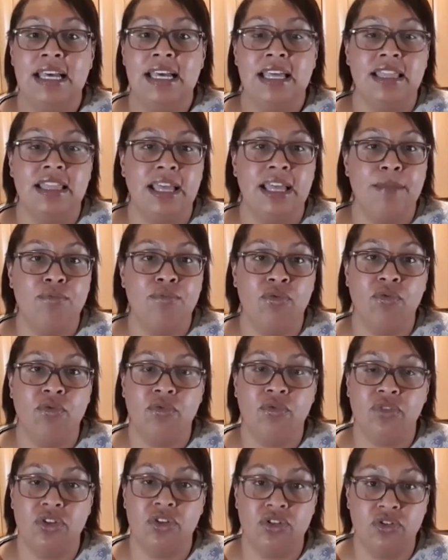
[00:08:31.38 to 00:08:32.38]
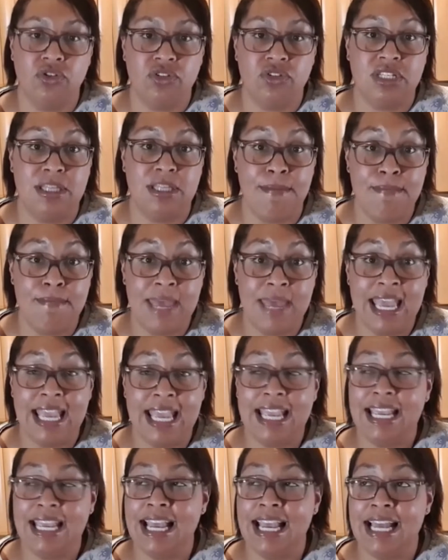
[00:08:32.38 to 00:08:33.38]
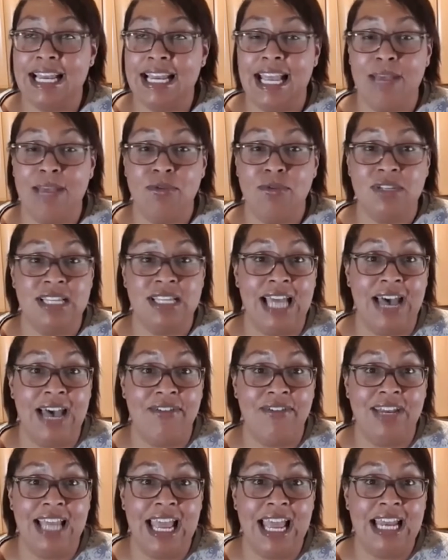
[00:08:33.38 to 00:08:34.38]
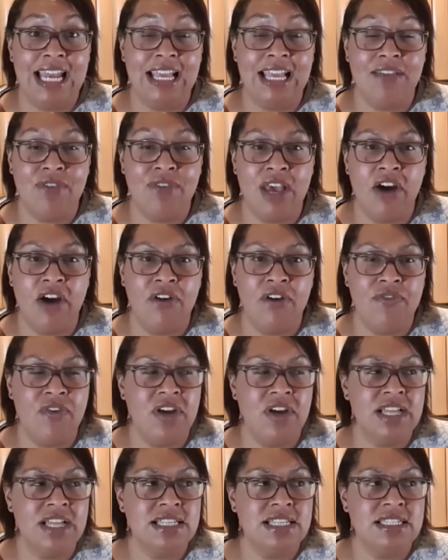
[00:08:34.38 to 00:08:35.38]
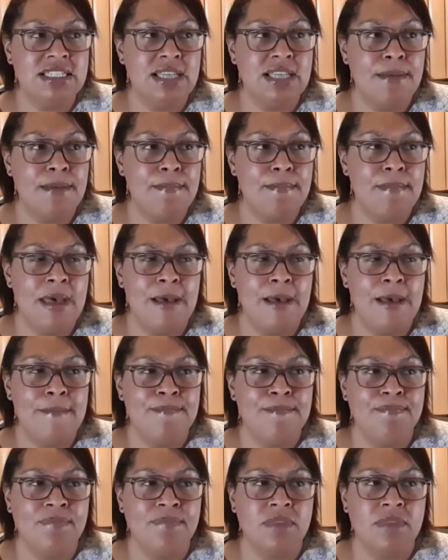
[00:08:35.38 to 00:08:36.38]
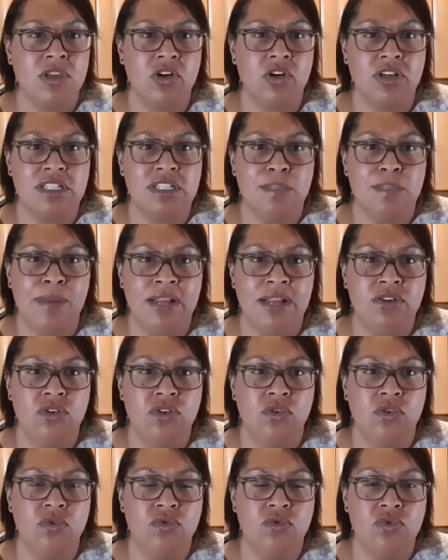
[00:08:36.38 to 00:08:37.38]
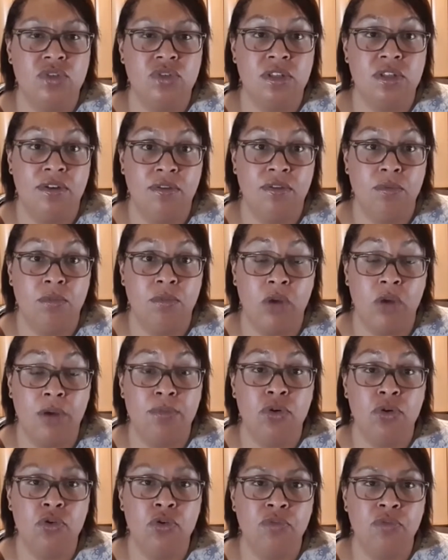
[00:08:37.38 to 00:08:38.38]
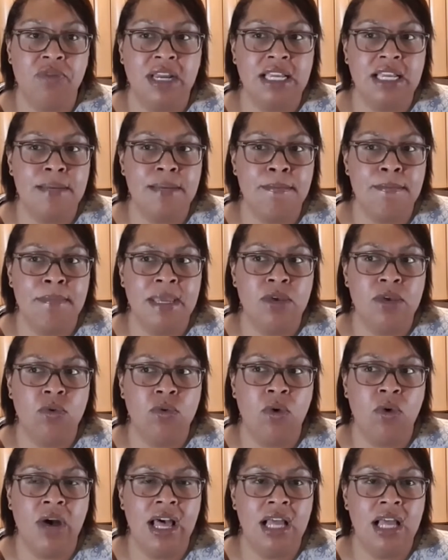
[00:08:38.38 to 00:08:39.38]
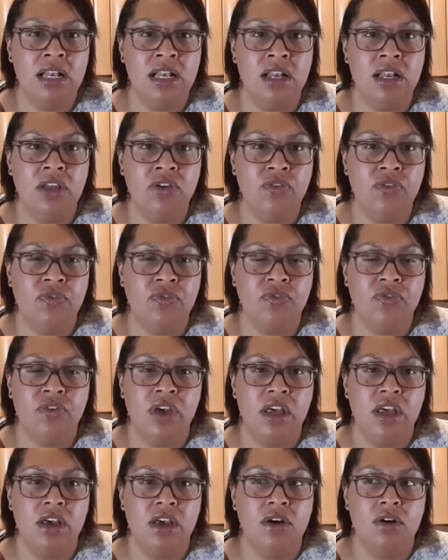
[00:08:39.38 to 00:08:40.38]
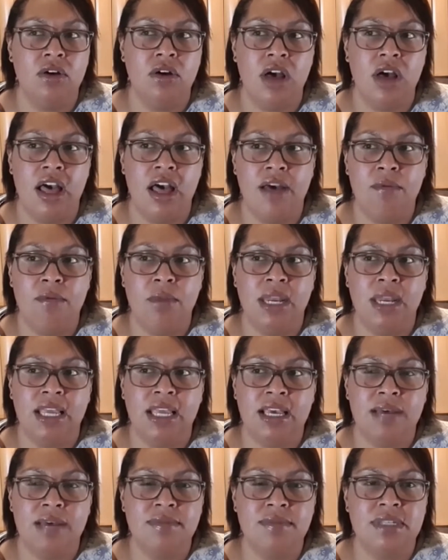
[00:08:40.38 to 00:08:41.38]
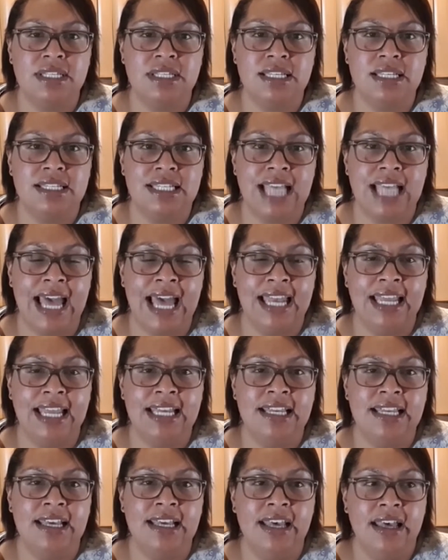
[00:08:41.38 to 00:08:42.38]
They brought the dogs to me and he wasn't having any of it. I find some Cocker Spaniels, like purebred, can be quite aloof when it comes to scanning.